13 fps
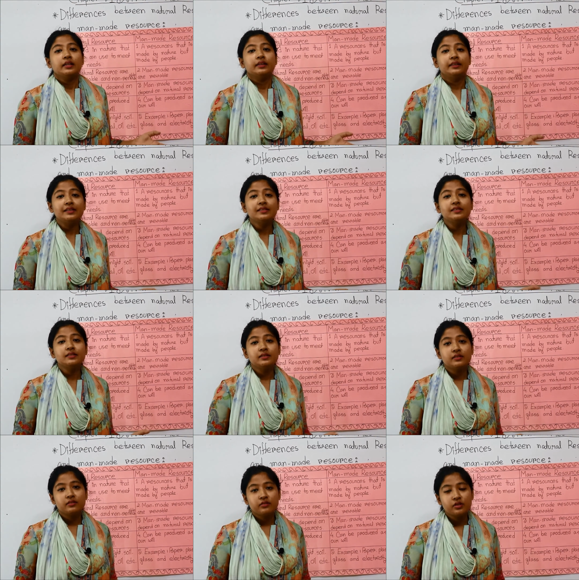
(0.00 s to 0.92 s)
these
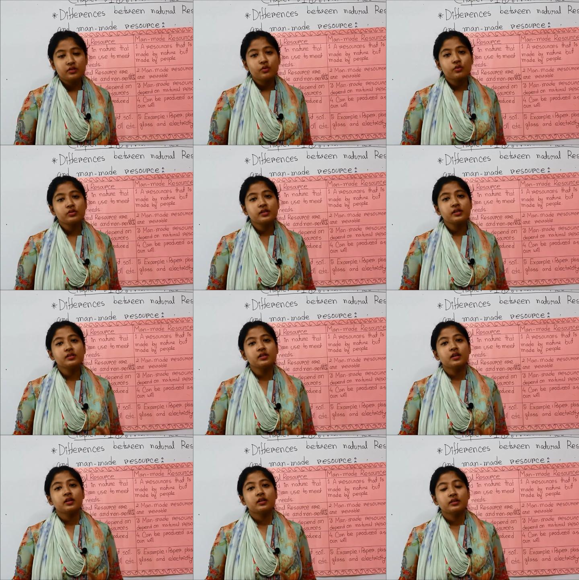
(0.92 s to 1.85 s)

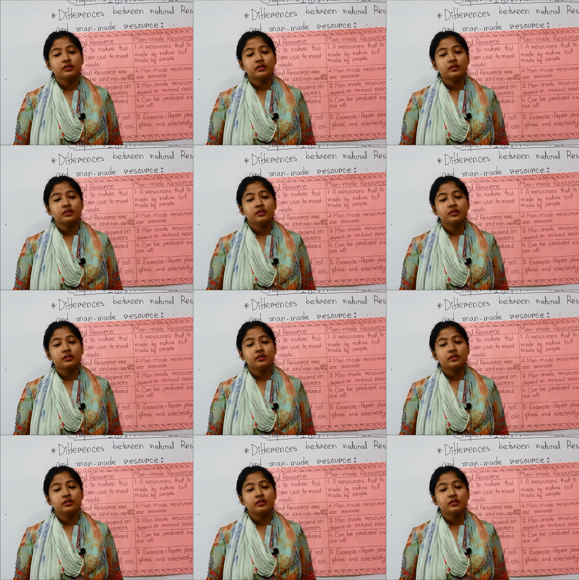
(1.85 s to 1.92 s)
resources